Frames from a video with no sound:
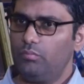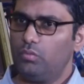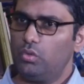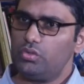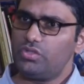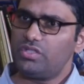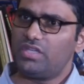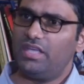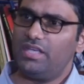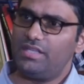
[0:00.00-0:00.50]

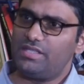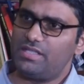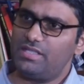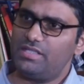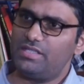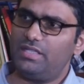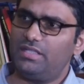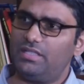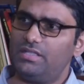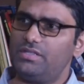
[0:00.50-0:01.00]
most cases,
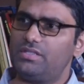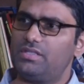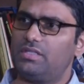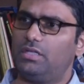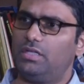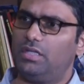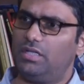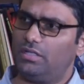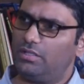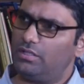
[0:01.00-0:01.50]
it is
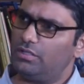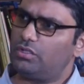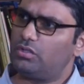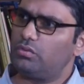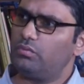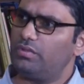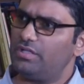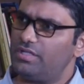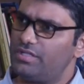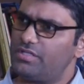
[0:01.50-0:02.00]
geared
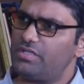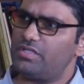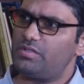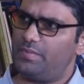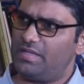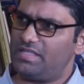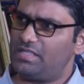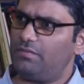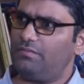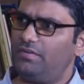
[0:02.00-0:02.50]
towards a
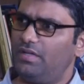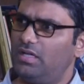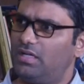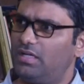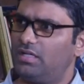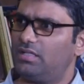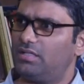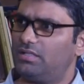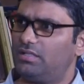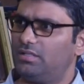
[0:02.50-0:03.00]
specific
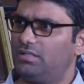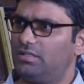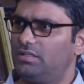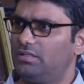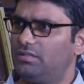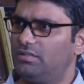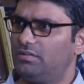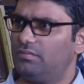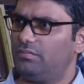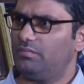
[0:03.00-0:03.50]

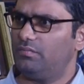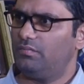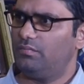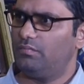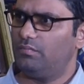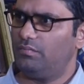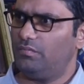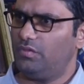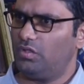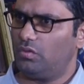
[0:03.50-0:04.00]

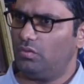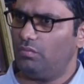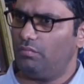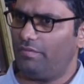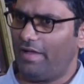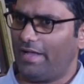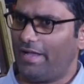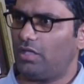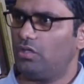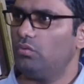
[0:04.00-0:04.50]

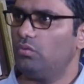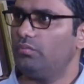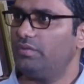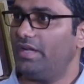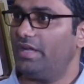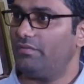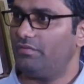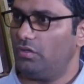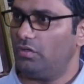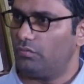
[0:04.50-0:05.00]
vacuum
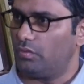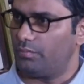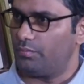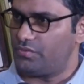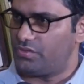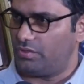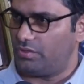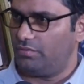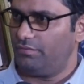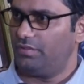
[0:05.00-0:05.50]
that we have
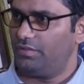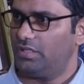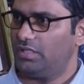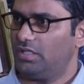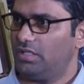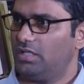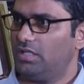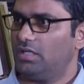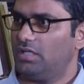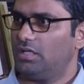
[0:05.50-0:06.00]
observed.
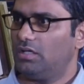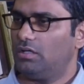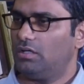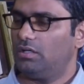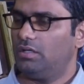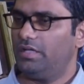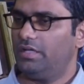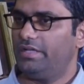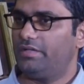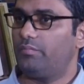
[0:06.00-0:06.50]

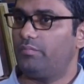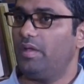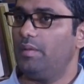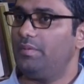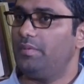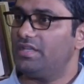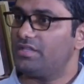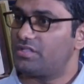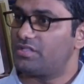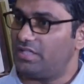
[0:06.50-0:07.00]
It may
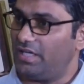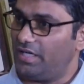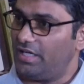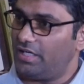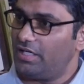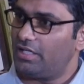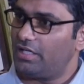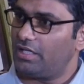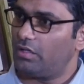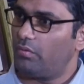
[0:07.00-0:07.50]
be a
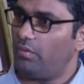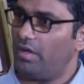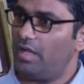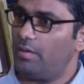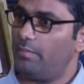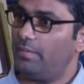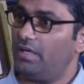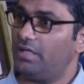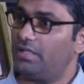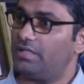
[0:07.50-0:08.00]
stated
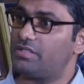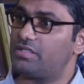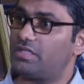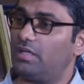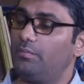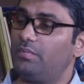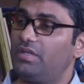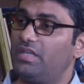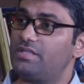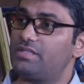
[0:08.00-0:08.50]
requirement. In
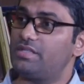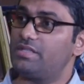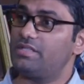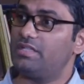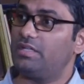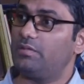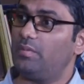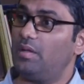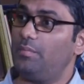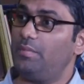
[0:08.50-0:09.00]
some cases,
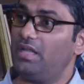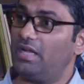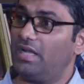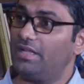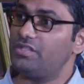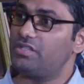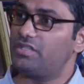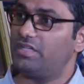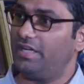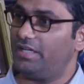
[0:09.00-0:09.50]
it may be an
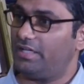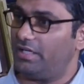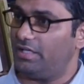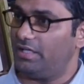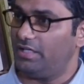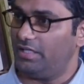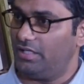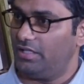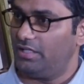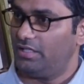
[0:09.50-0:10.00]
unstated
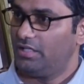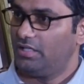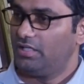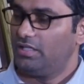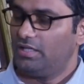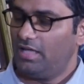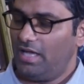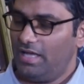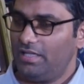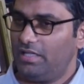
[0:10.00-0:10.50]
need.
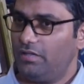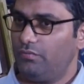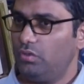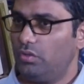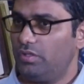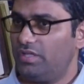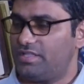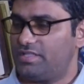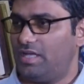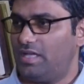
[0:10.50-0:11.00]
I'll give you an
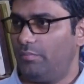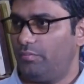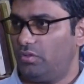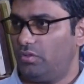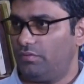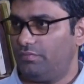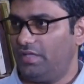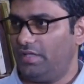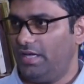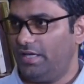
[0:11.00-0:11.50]
example
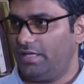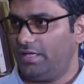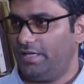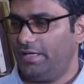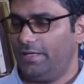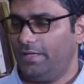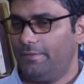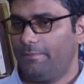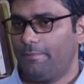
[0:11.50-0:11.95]
of that. Right,